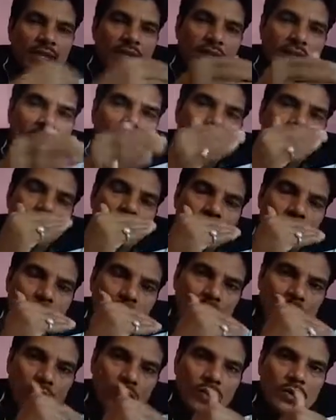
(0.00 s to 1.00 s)
that we
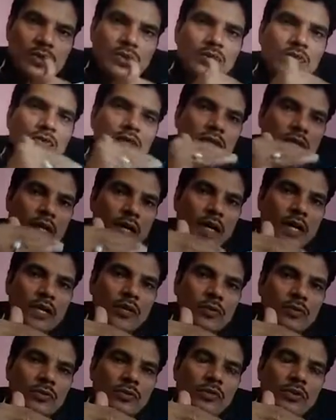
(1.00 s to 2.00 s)
should also try
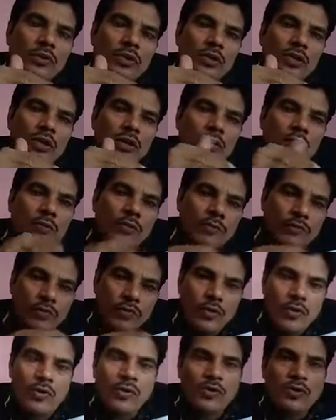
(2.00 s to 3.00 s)
to
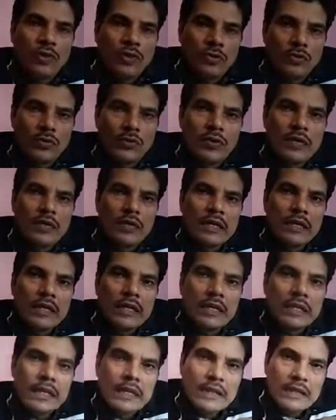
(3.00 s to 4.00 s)
follow the road
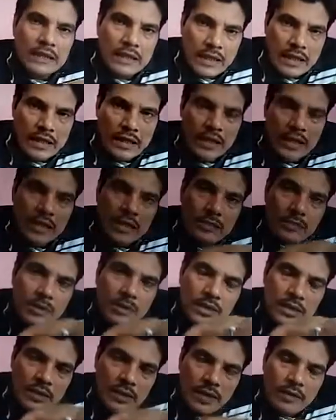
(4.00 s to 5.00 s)
that has
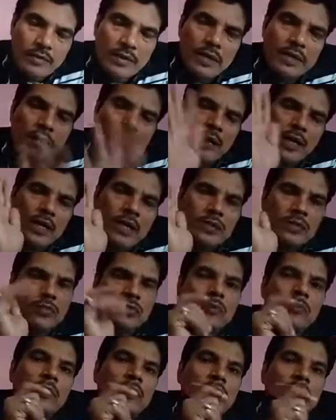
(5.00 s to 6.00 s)
been traveled by so
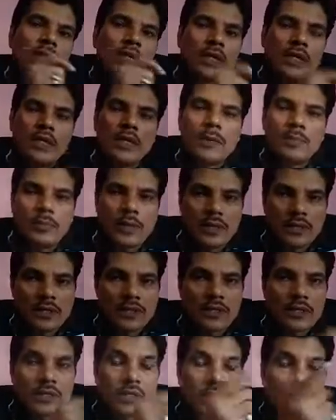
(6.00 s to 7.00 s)
many great
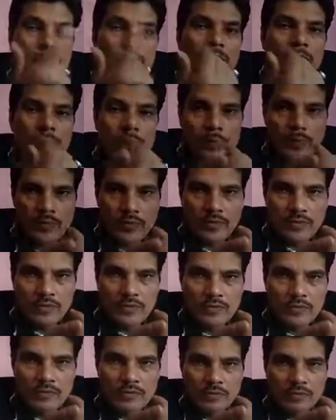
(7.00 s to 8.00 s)
persons, great people,
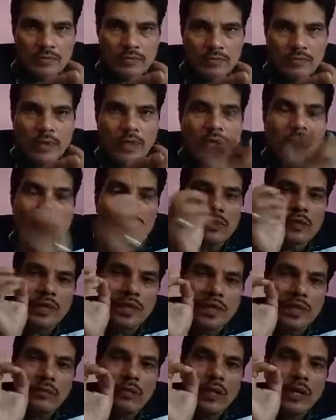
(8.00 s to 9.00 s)
because
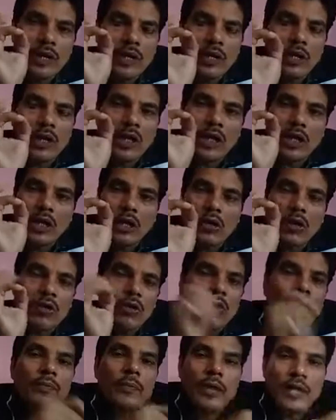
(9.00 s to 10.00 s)
they have a lot
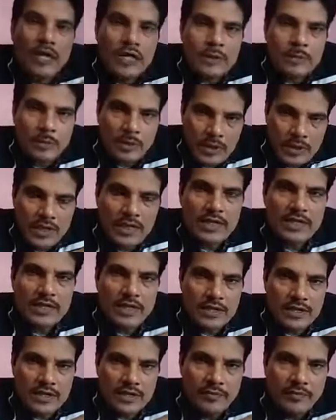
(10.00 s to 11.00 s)
of
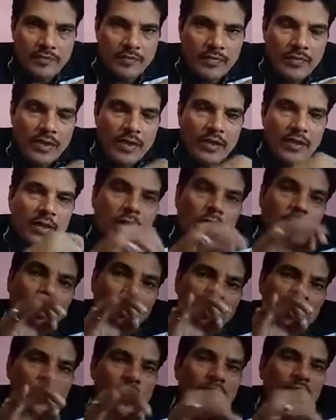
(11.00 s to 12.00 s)
experiences
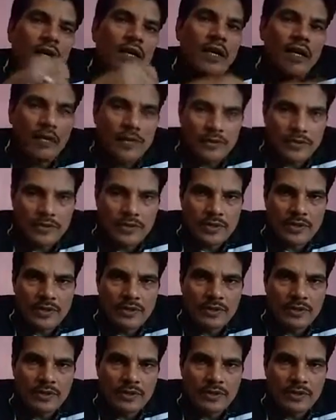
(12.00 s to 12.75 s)
about their lives.